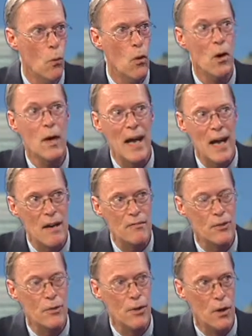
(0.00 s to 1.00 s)
or
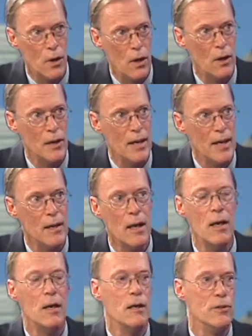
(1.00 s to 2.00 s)
after the holiday.
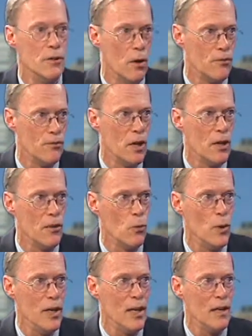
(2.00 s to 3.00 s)
Don't fly on
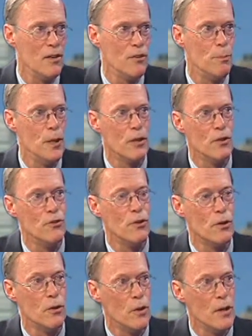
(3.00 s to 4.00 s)
the weekends because
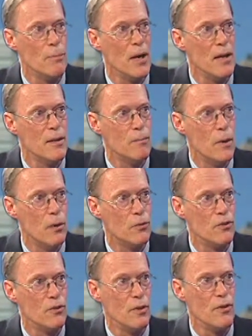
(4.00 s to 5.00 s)
you're going to pay the
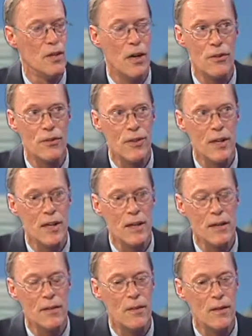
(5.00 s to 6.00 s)
most. The other
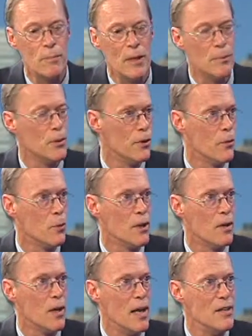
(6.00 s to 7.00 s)
thing that people don't
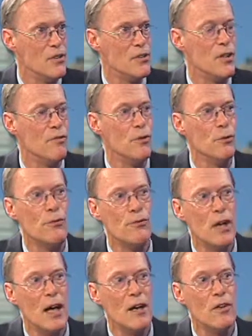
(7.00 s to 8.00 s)
realize is if you
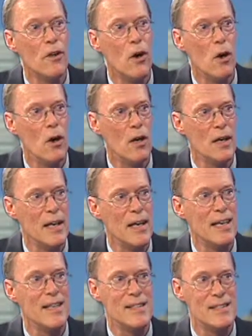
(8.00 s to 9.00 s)
fly on the
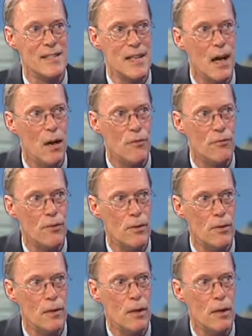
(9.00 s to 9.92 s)
holiday itself,